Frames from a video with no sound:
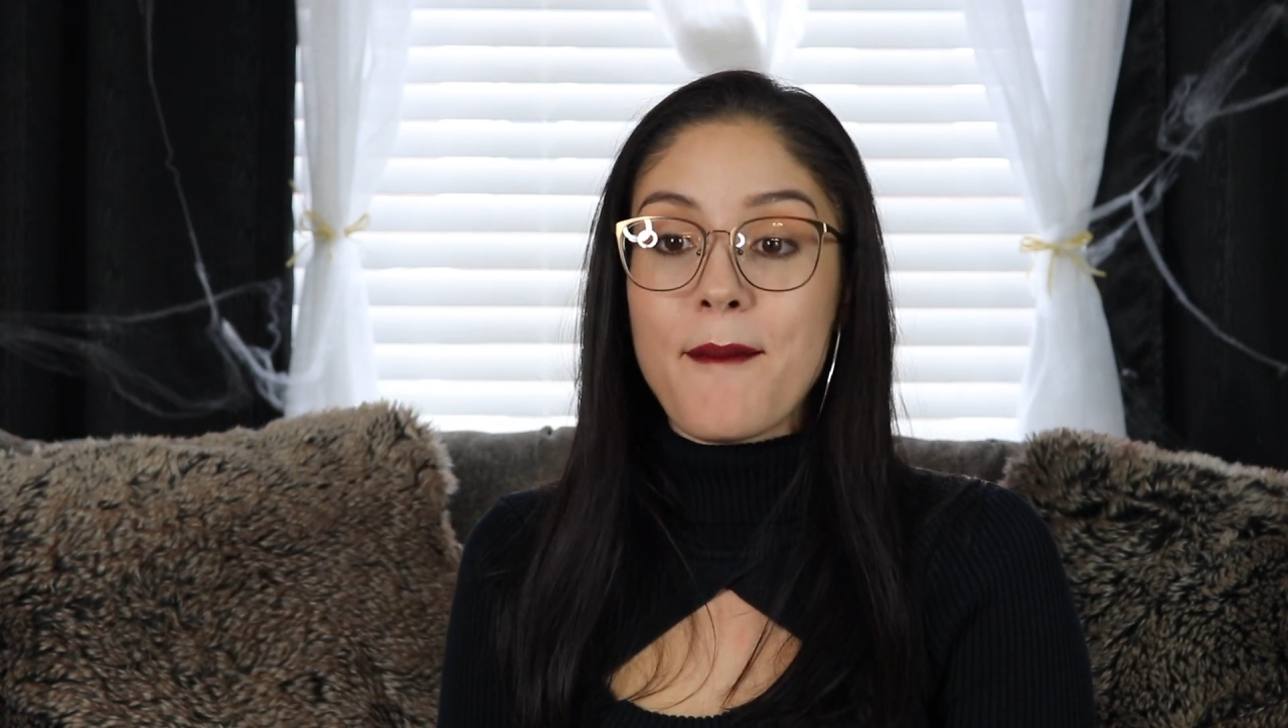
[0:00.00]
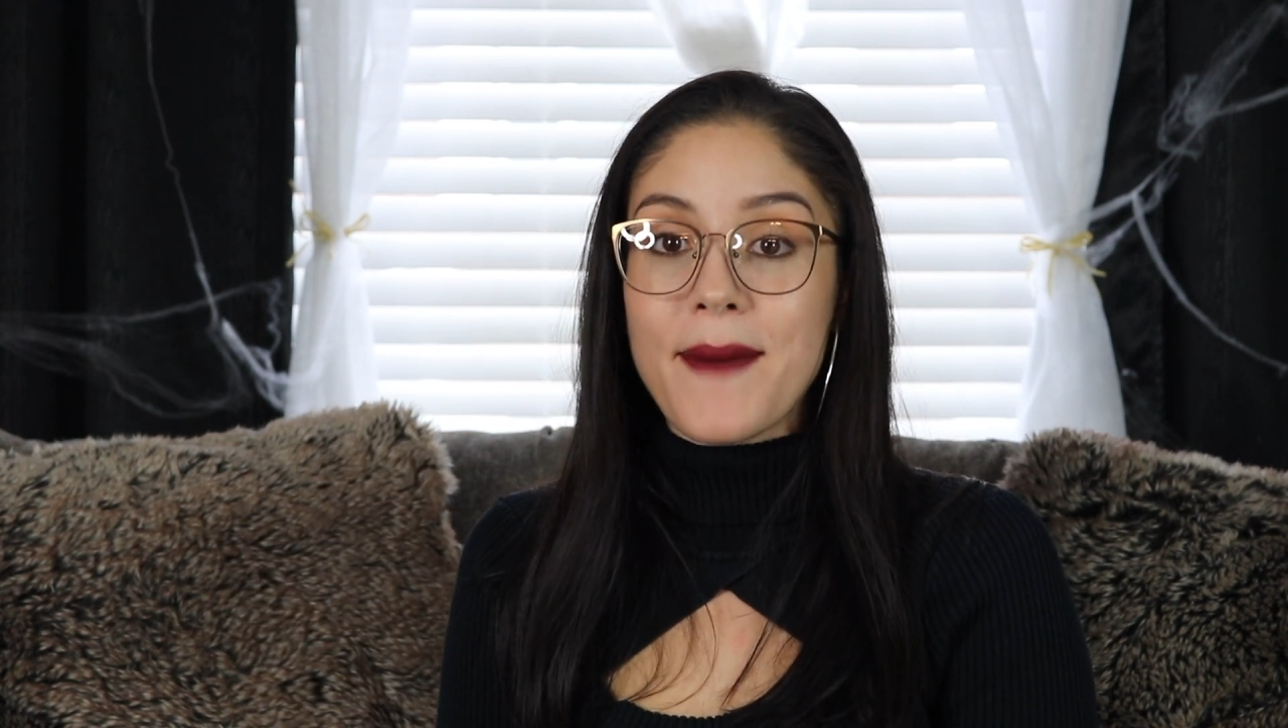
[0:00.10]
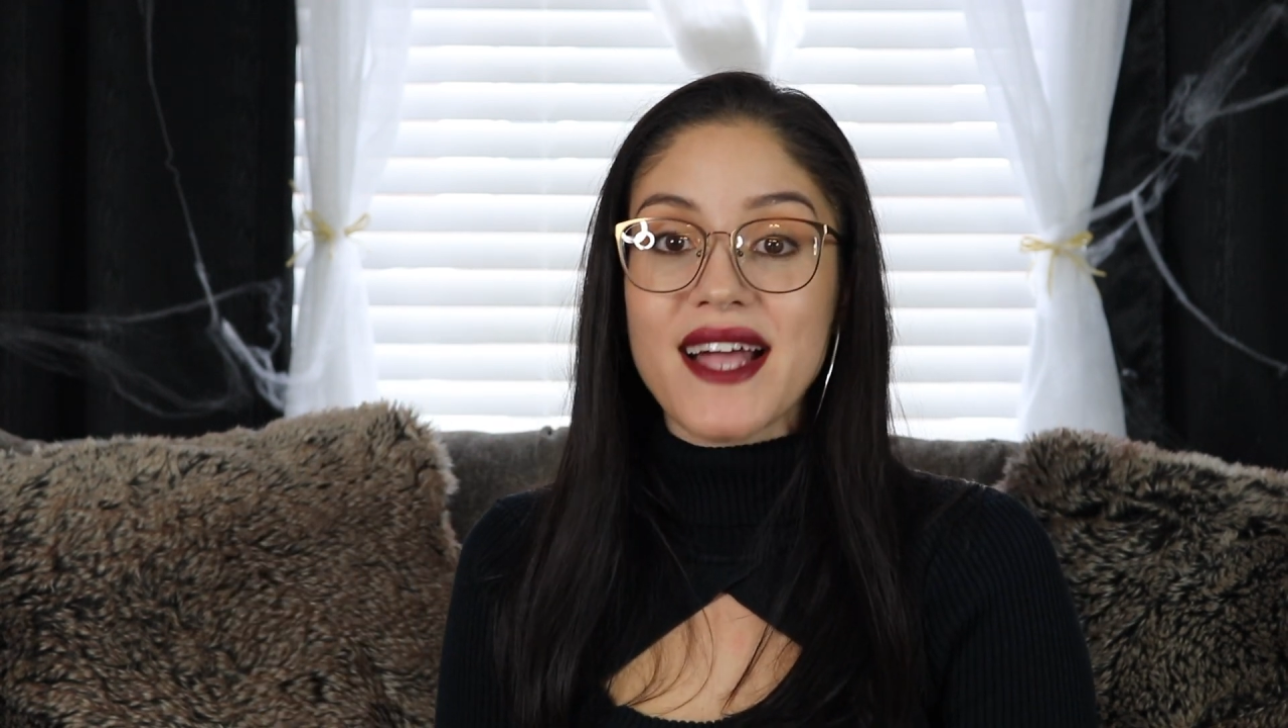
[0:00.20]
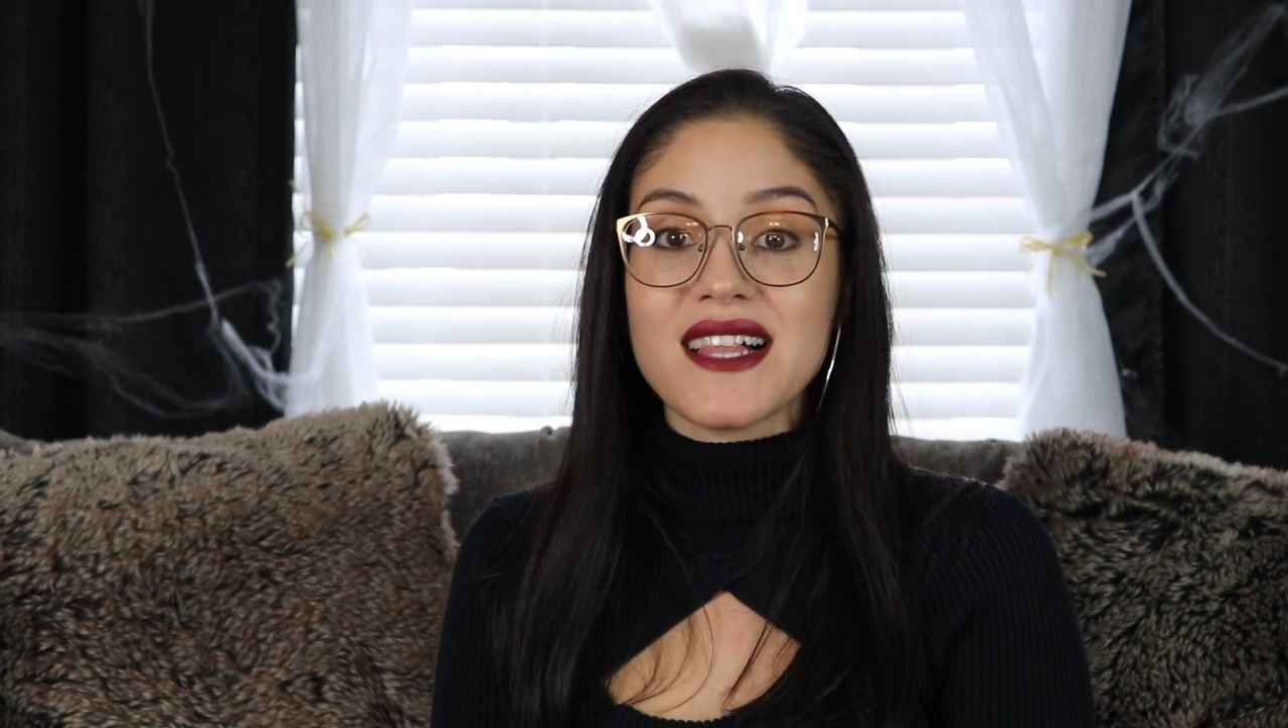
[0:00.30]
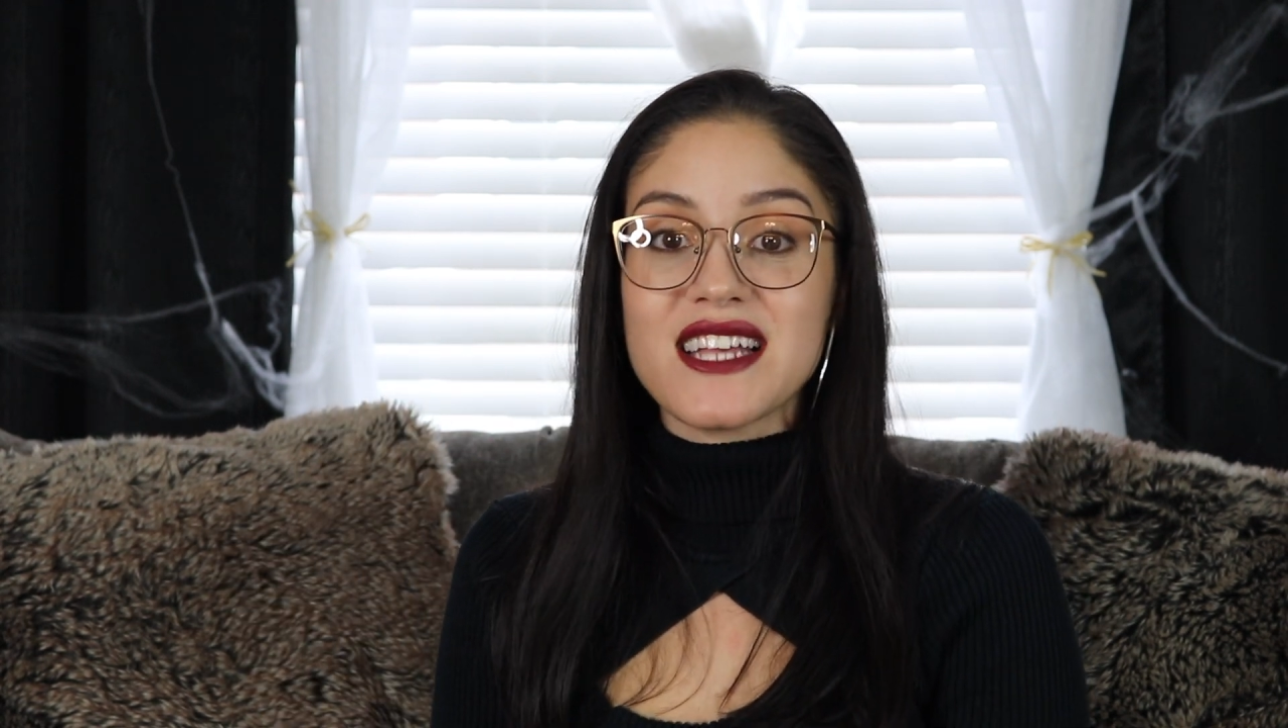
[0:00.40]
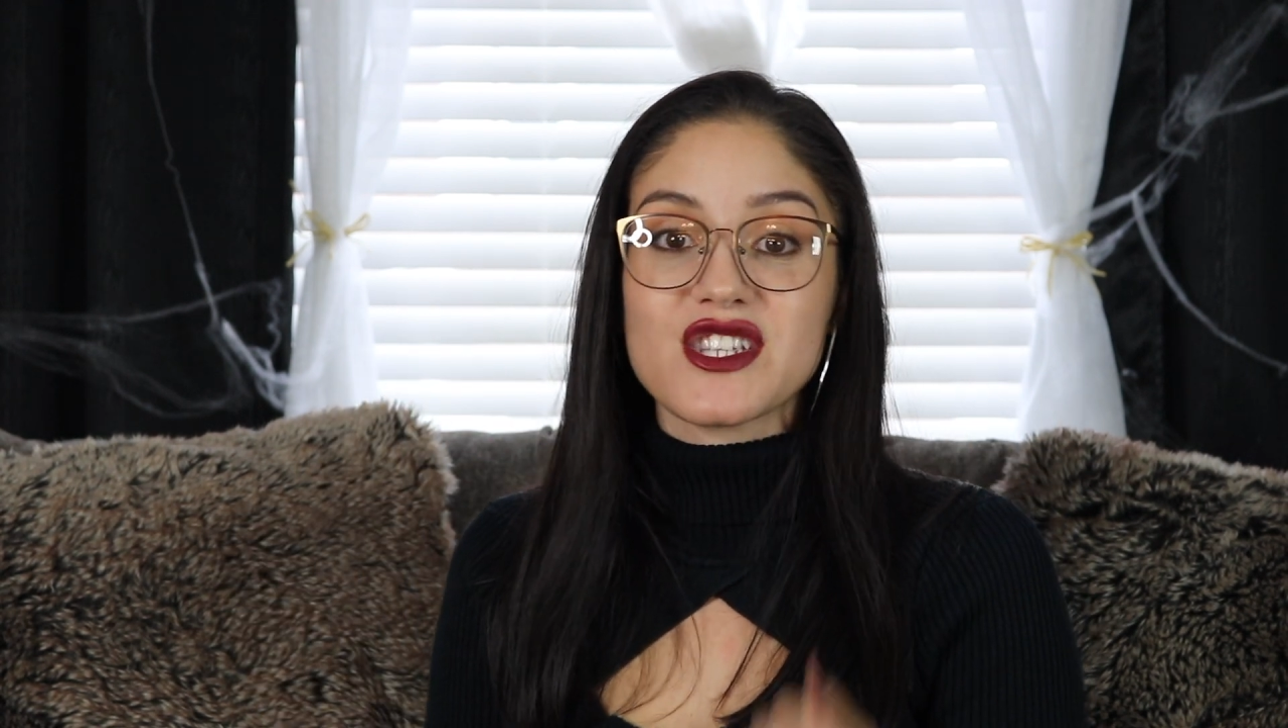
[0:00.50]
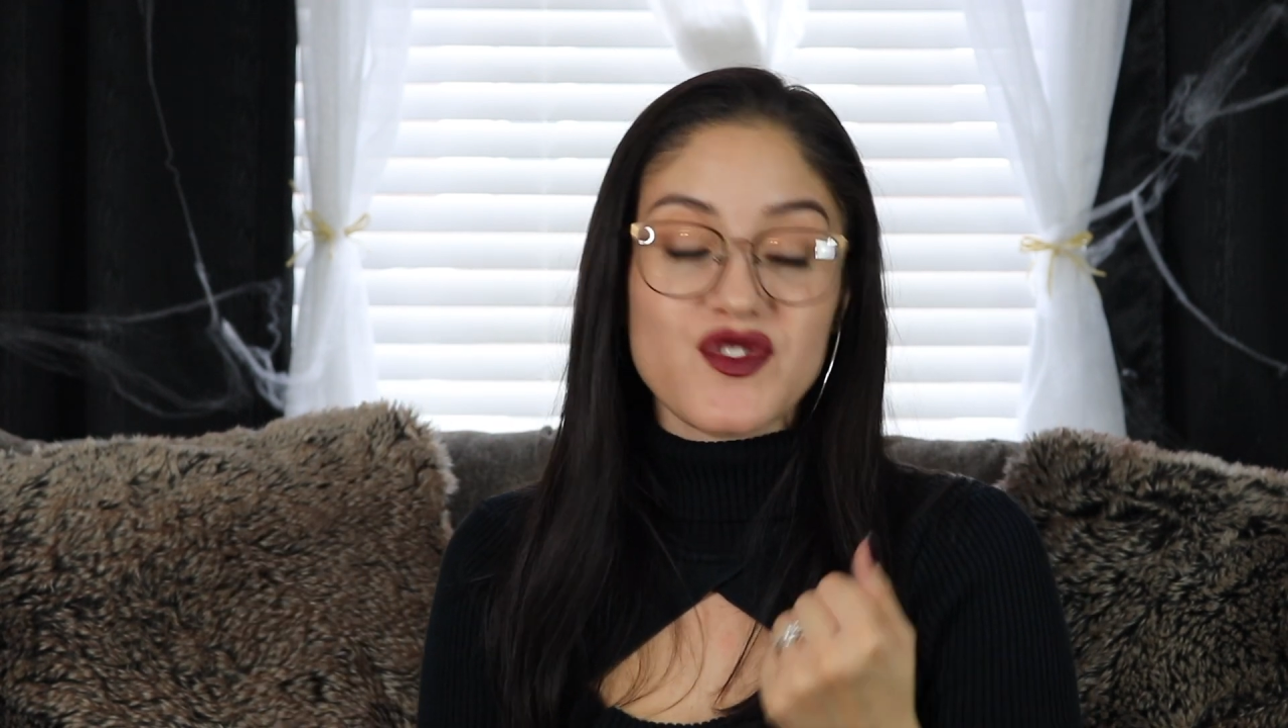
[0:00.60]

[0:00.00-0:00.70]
my glasses